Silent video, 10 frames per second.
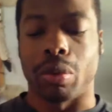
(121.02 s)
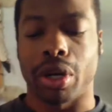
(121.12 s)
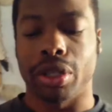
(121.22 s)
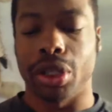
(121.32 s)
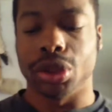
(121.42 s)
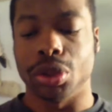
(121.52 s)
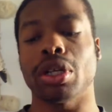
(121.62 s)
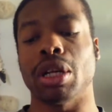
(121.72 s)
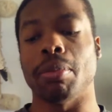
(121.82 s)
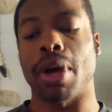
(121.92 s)
Where did,
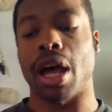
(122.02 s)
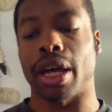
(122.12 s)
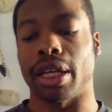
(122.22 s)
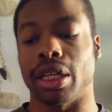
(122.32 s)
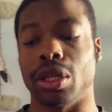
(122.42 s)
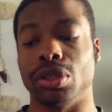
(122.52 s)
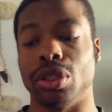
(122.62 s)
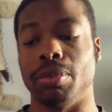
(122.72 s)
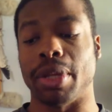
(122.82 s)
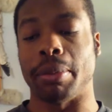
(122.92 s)
where did my
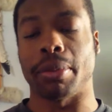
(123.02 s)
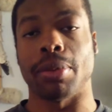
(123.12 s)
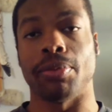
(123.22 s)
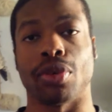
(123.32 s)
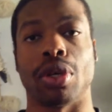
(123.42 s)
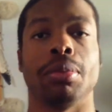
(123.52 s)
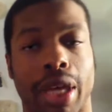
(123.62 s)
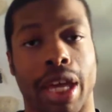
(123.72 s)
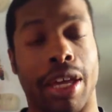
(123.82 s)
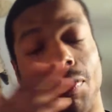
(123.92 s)
YouTube name come from?
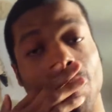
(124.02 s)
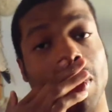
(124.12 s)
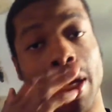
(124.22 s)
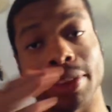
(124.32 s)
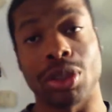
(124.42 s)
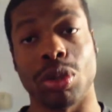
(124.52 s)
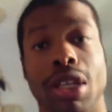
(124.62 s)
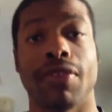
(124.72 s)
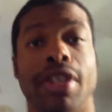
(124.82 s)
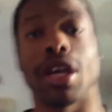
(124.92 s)
Okay, if you guys
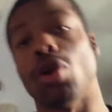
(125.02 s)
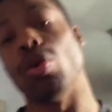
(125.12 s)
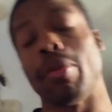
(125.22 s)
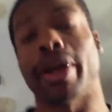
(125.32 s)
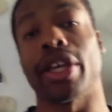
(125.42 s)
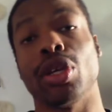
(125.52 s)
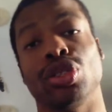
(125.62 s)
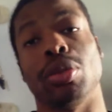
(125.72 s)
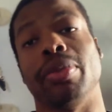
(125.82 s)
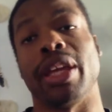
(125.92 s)
don't even know where my
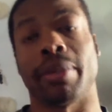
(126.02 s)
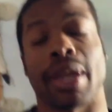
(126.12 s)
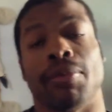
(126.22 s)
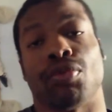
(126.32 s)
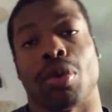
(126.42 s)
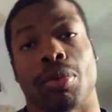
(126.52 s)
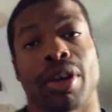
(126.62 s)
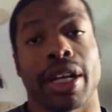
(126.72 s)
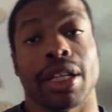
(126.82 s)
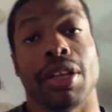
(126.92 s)
YouTube name came
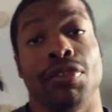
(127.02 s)
from, right?